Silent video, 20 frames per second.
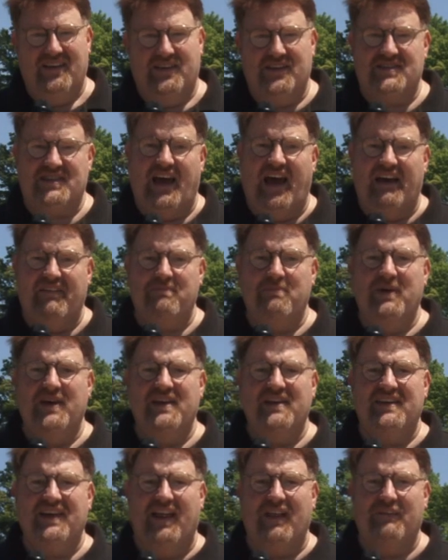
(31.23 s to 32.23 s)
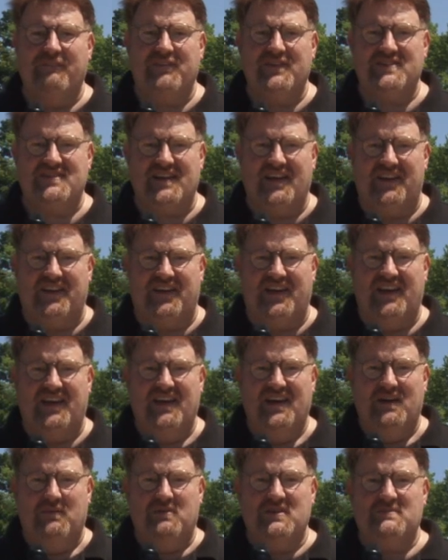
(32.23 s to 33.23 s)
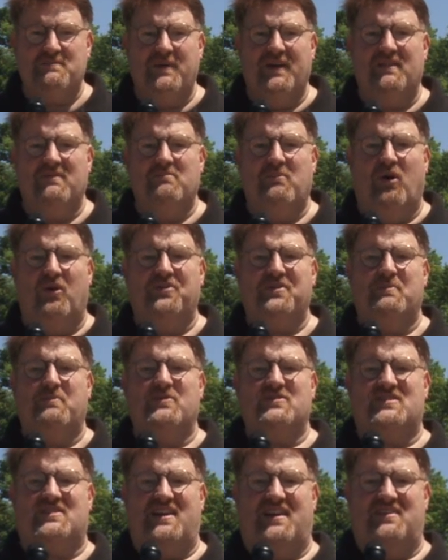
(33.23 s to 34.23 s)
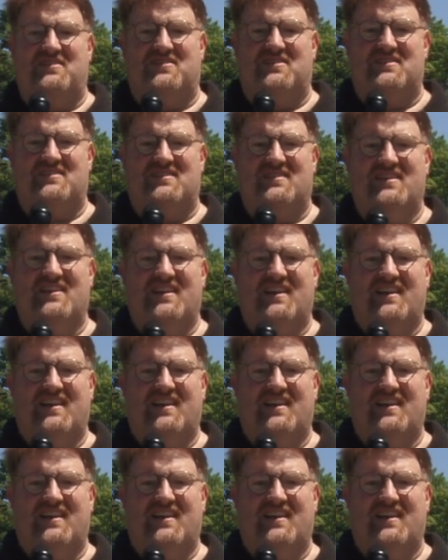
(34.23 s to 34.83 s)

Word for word: This half million dollar facility was built in multiple stages,